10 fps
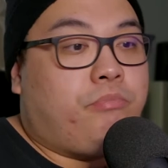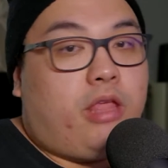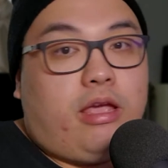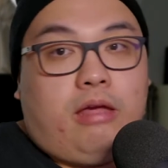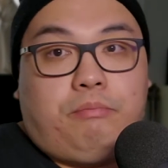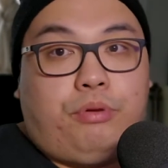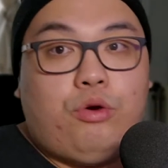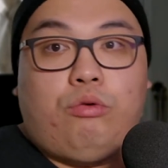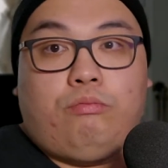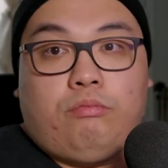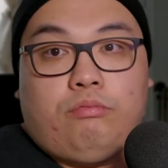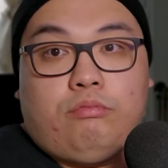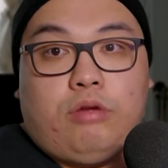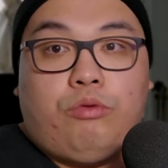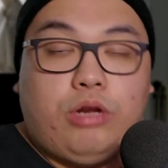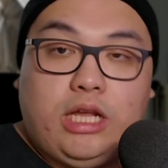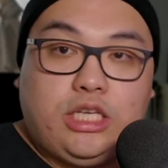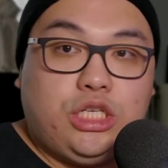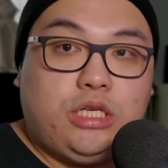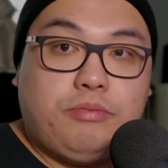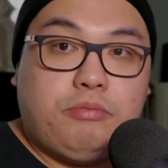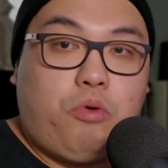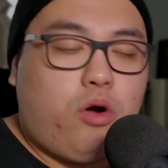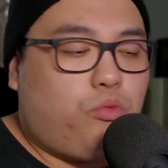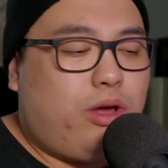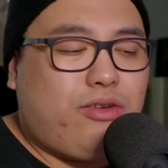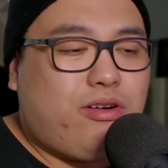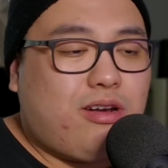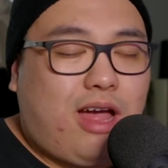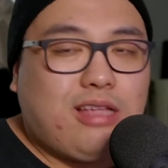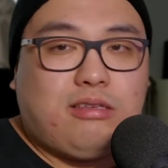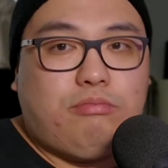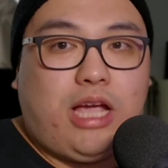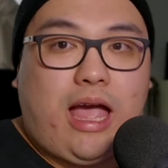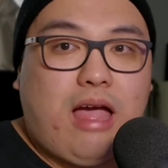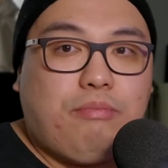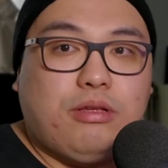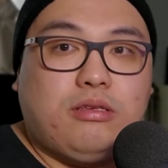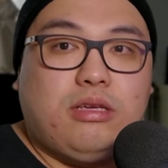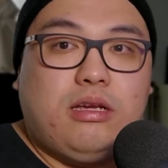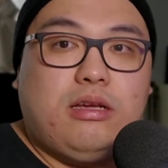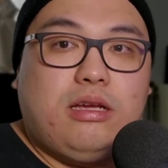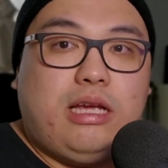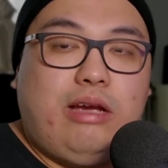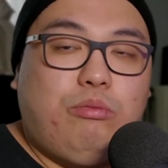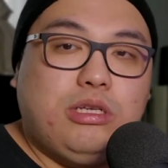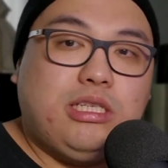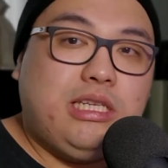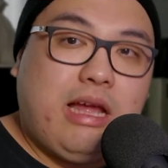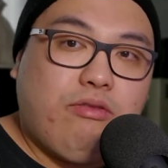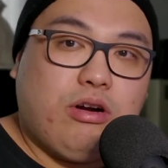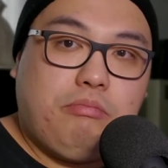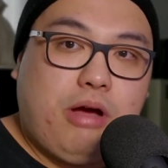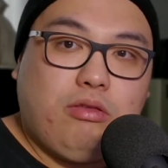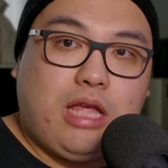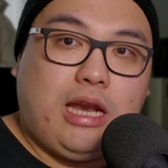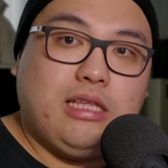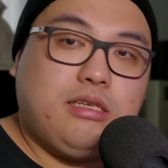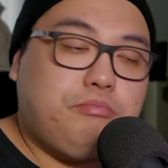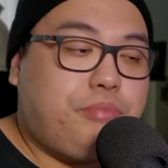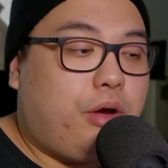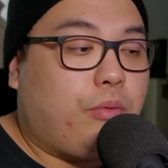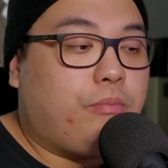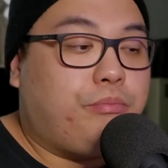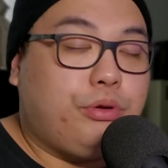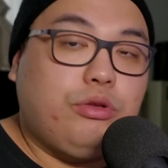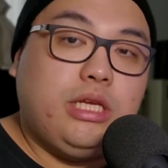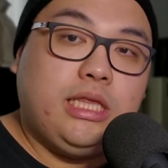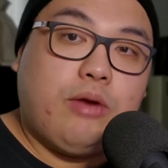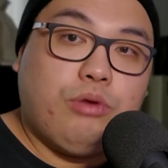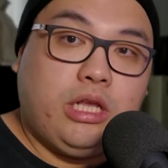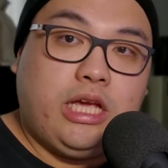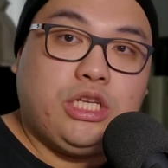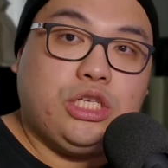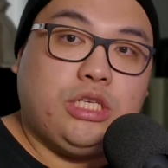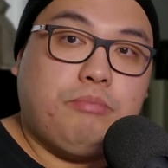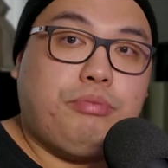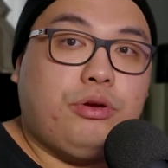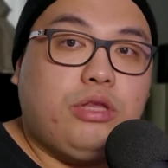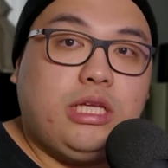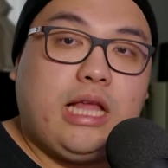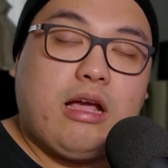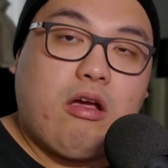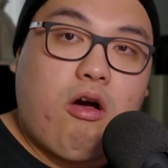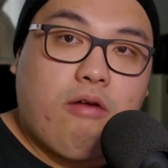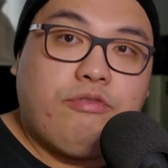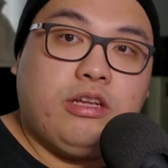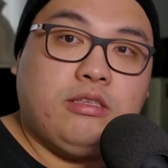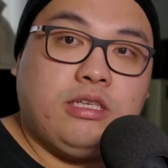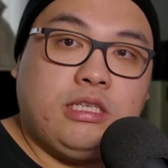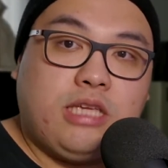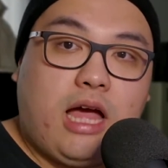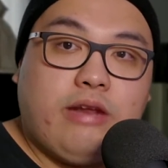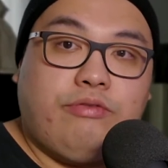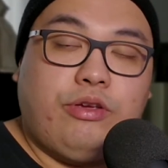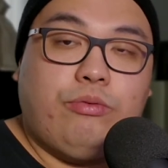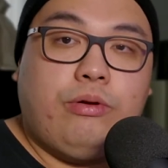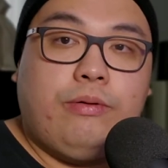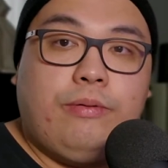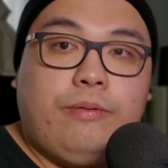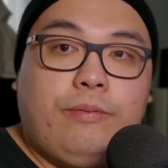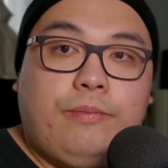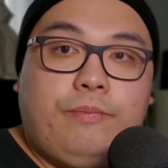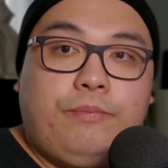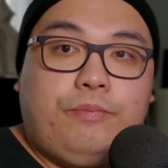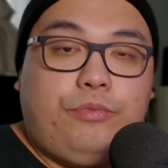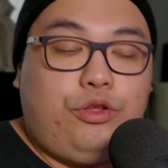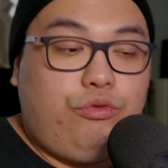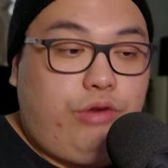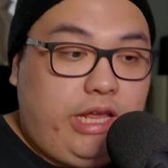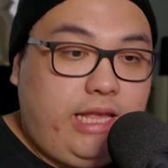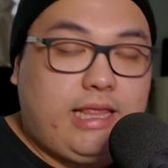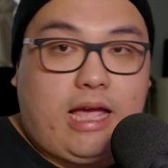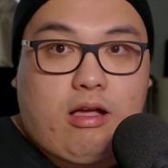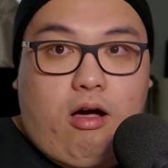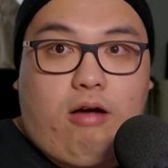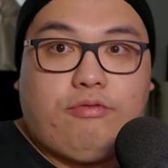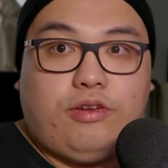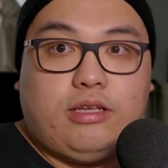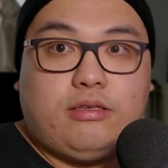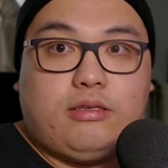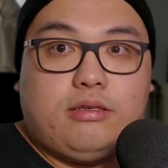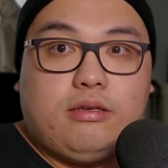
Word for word: And boom, a relationship is born. Whether or not something happens, it was never about that. It's about building that relationship, building that confidence inside of you. You need that confidence.